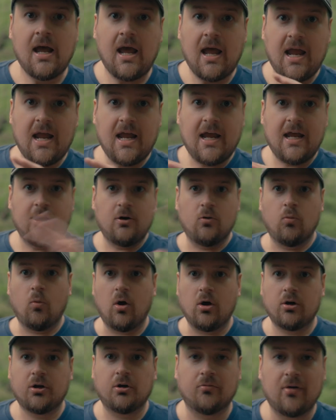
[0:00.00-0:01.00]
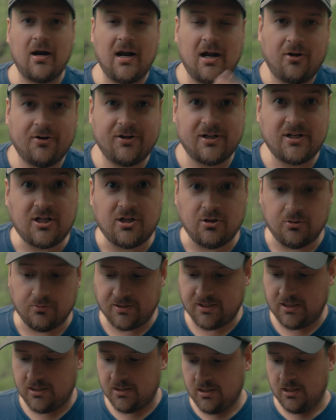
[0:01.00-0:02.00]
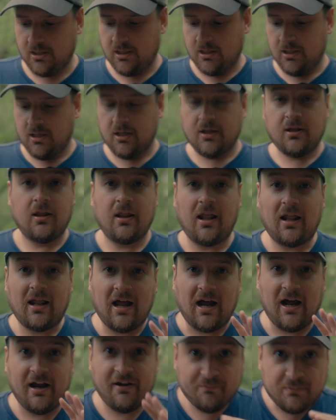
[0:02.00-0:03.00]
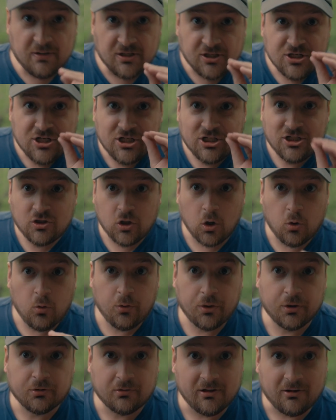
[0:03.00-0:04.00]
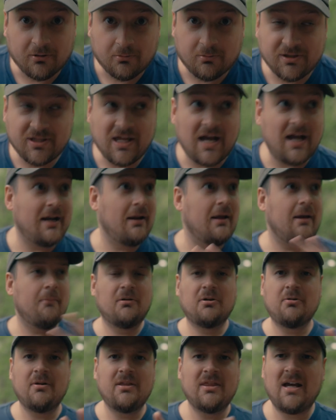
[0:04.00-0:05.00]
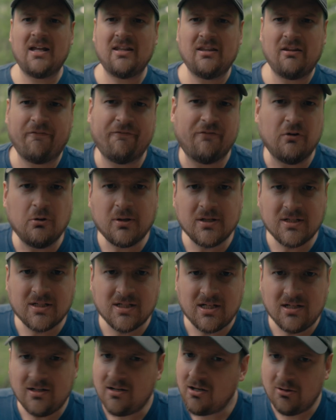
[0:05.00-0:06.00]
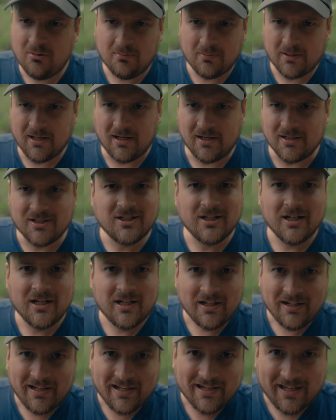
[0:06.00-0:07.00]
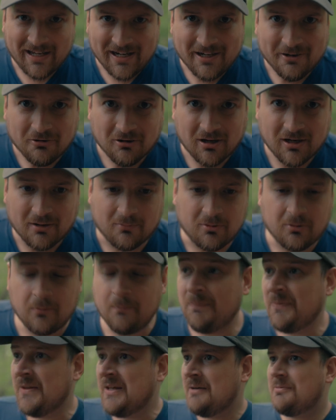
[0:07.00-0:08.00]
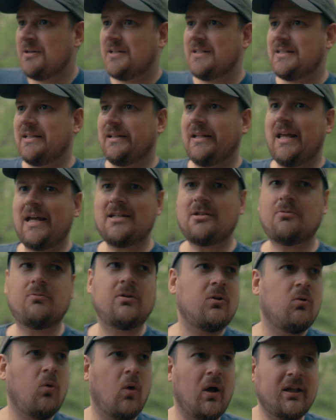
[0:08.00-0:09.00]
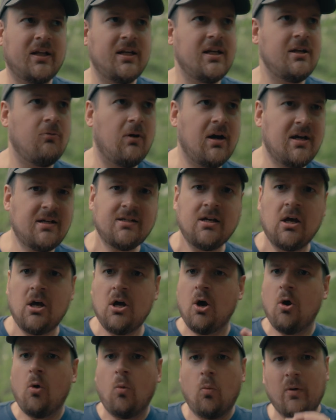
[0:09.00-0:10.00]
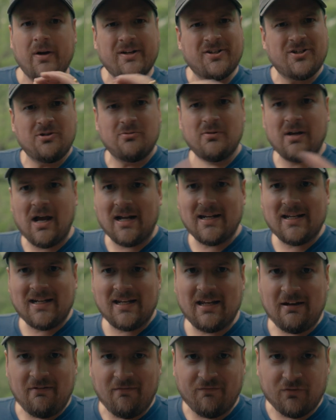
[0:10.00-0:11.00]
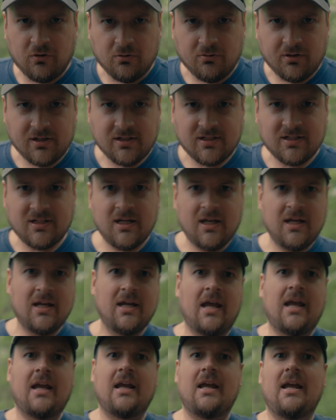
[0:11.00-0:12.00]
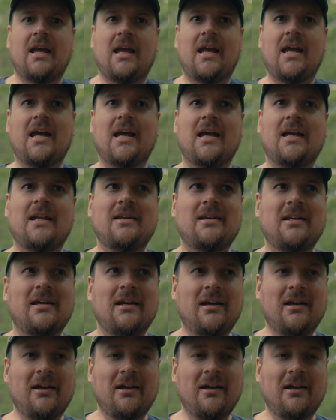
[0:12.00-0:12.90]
and walk around and use it. I've been so thrilled with that. And between that and the focusing, oh my gosh, like incredible. Because the last one, quality-wise, once you got it in focus and